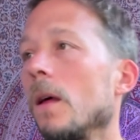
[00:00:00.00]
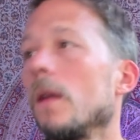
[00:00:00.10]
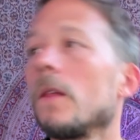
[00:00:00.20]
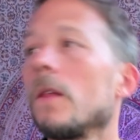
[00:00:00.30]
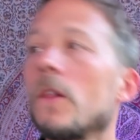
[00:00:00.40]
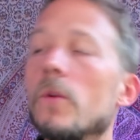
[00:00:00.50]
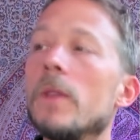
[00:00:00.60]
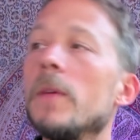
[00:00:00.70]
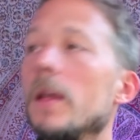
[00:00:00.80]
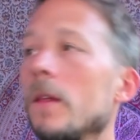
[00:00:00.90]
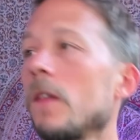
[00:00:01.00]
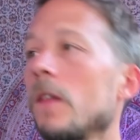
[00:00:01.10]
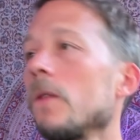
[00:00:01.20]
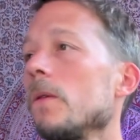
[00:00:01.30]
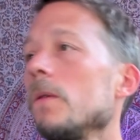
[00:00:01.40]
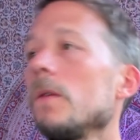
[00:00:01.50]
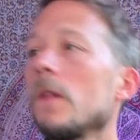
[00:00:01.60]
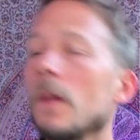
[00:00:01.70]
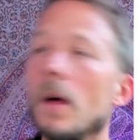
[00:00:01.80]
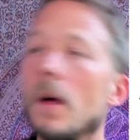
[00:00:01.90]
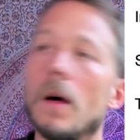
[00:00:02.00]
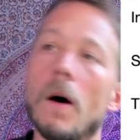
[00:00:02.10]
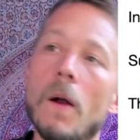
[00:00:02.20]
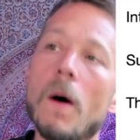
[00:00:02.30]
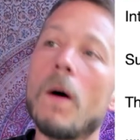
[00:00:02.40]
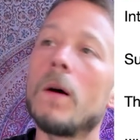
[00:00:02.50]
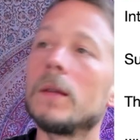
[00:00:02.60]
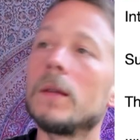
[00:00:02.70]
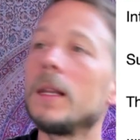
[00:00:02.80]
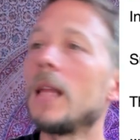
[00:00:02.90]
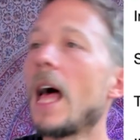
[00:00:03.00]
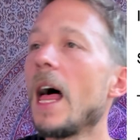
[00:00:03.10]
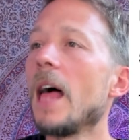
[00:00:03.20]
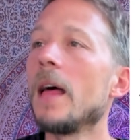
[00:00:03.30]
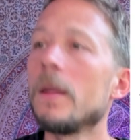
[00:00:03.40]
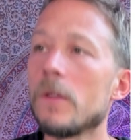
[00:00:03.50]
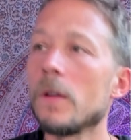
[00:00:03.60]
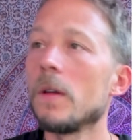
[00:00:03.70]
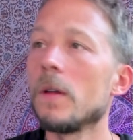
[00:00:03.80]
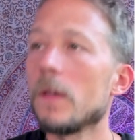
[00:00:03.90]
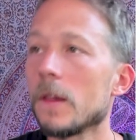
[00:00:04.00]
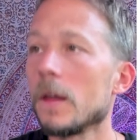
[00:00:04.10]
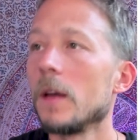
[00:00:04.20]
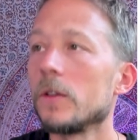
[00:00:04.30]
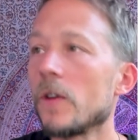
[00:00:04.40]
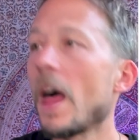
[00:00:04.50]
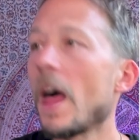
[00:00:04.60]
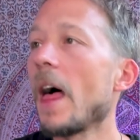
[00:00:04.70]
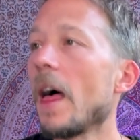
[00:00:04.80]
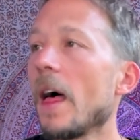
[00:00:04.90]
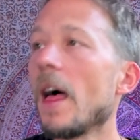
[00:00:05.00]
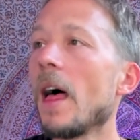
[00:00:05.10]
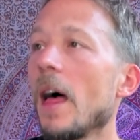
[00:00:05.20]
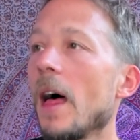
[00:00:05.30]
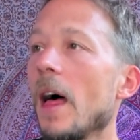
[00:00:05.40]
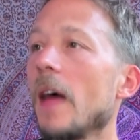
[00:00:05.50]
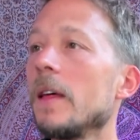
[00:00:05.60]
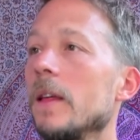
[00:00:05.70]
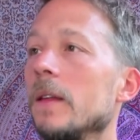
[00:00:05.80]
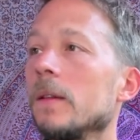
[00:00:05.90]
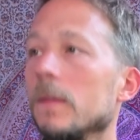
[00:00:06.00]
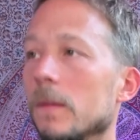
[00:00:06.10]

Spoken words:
Swimming suits are on the line, just drying.